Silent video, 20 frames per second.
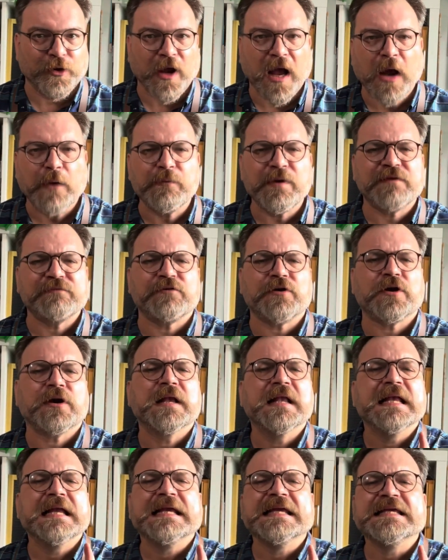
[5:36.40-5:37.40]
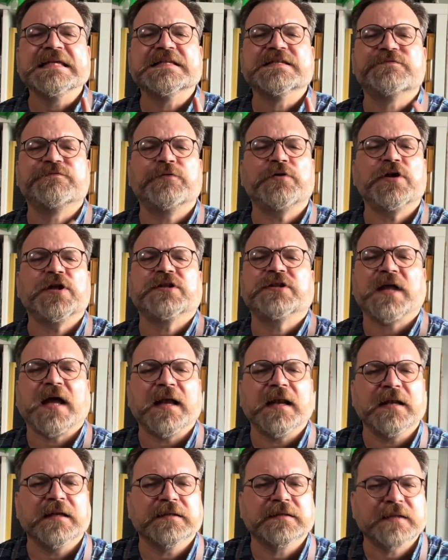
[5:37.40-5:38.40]
However, his
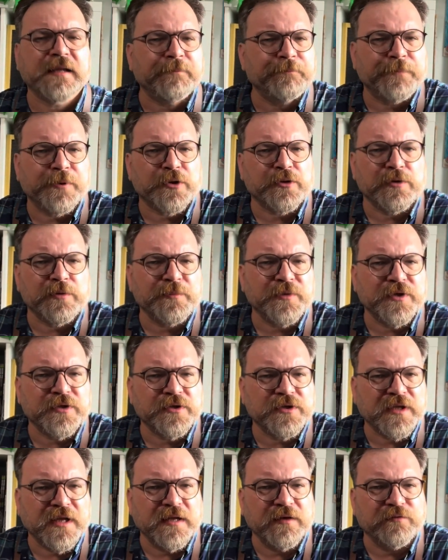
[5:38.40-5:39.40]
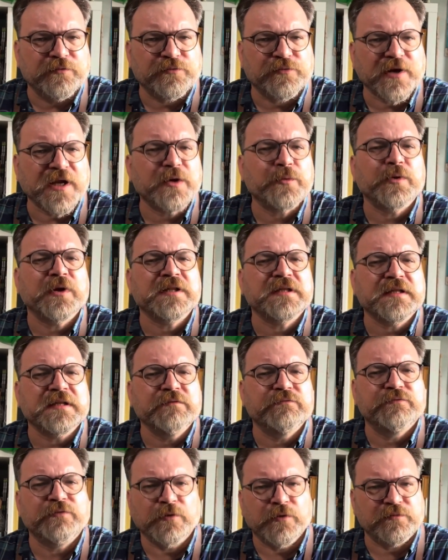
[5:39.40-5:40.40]
volatile temperament and frequent
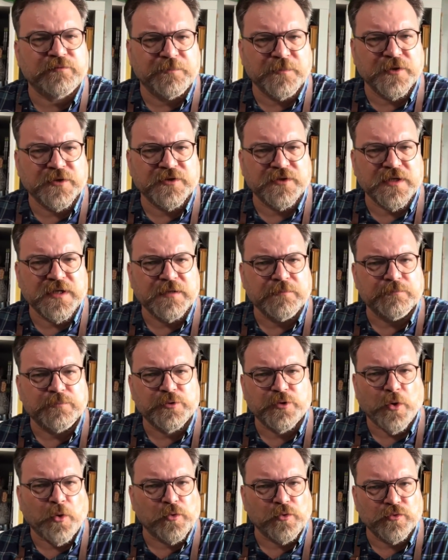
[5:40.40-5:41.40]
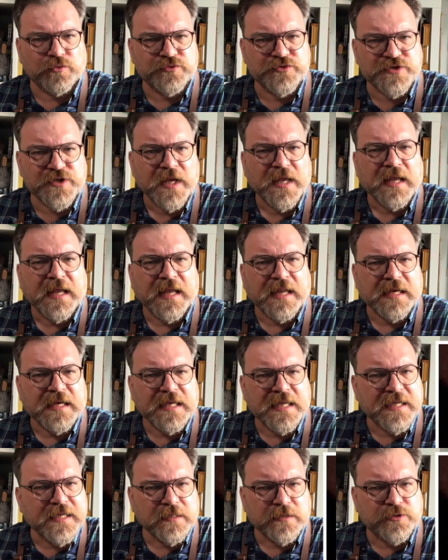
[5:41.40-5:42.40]
involvement in brawls and
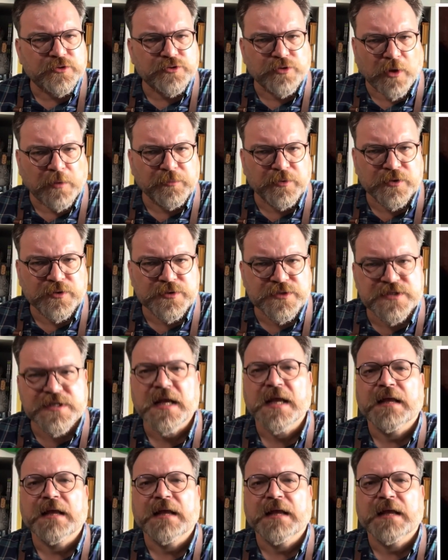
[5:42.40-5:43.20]
legal troubles